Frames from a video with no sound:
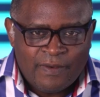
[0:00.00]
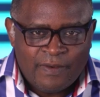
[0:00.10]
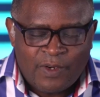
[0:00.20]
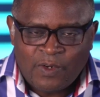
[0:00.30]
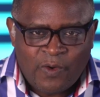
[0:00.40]

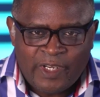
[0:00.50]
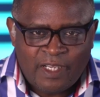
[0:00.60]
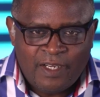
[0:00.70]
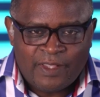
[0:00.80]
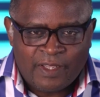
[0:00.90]
You don't owe it
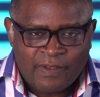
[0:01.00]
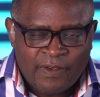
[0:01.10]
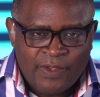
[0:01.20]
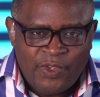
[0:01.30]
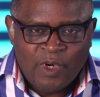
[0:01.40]
anything.
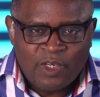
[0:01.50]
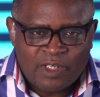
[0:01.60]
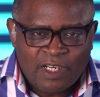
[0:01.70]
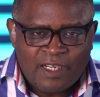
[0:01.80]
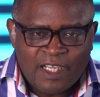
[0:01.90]
You are
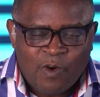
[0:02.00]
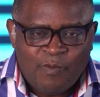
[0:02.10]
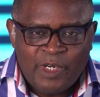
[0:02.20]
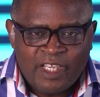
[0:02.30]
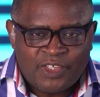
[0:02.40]
not under
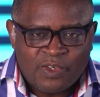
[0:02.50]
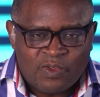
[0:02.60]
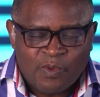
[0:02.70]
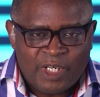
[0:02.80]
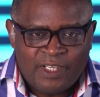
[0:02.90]
obligation
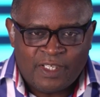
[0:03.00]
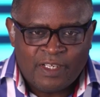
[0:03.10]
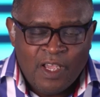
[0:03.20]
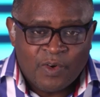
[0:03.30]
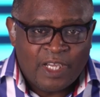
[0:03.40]
to please it.
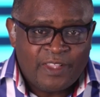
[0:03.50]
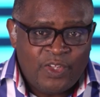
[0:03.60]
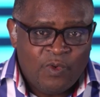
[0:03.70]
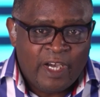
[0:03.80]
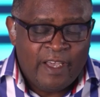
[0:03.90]
Rather, you are